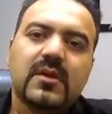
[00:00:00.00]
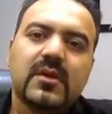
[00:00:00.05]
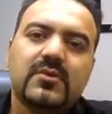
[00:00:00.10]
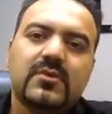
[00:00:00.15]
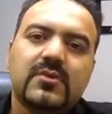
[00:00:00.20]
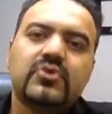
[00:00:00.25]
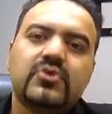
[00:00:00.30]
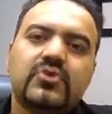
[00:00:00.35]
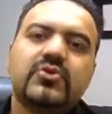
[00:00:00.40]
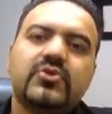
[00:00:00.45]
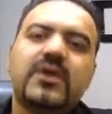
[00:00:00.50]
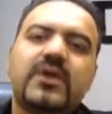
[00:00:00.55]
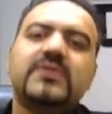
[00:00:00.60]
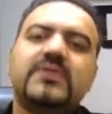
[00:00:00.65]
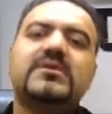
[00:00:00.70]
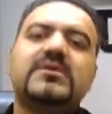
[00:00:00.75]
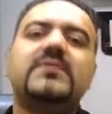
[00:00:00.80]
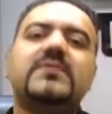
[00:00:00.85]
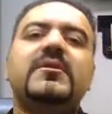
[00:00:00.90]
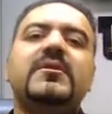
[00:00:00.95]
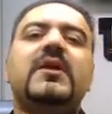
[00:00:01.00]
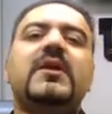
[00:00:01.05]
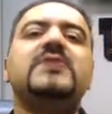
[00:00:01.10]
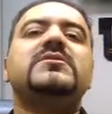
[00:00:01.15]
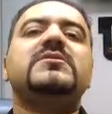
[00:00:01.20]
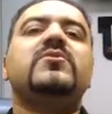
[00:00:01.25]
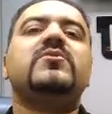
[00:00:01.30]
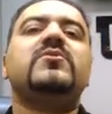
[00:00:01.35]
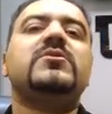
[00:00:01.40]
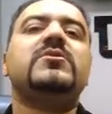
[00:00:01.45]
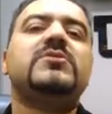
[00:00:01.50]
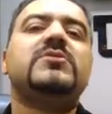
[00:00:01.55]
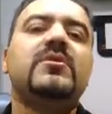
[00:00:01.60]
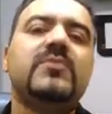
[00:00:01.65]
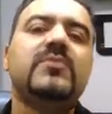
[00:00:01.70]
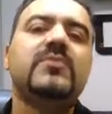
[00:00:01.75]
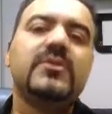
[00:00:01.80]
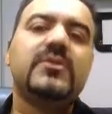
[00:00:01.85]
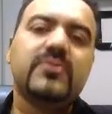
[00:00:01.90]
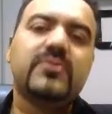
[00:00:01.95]
do you try to demonize the ones
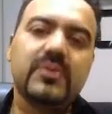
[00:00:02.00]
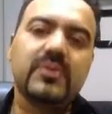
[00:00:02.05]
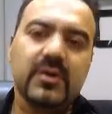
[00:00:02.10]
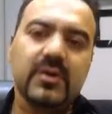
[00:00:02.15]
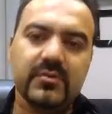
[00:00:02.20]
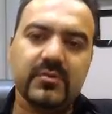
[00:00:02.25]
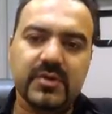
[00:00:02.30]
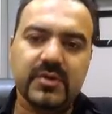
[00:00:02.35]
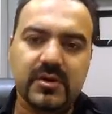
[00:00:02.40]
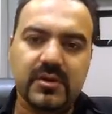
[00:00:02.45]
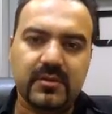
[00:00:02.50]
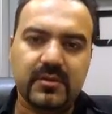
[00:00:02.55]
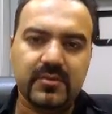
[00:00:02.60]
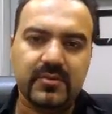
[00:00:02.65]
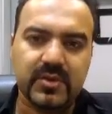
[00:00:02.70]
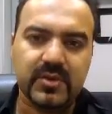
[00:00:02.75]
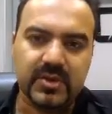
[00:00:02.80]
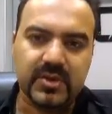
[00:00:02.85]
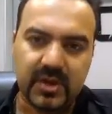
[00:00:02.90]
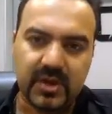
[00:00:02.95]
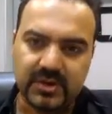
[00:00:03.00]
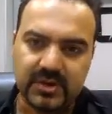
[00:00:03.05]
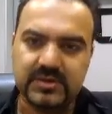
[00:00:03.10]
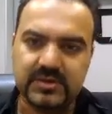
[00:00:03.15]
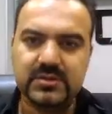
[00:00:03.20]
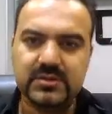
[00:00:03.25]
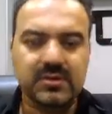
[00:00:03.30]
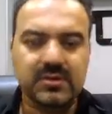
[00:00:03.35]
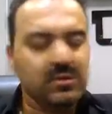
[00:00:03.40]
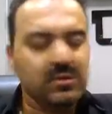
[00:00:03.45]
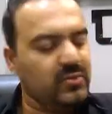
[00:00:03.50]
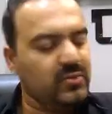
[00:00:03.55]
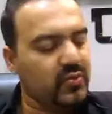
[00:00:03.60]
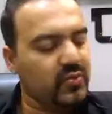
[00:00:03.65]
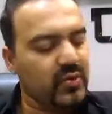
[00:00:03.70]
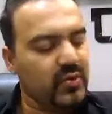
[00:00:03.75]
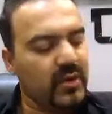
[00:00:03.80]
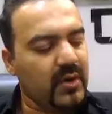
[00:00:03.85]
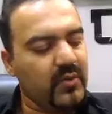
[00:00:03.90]
they come with guns? No.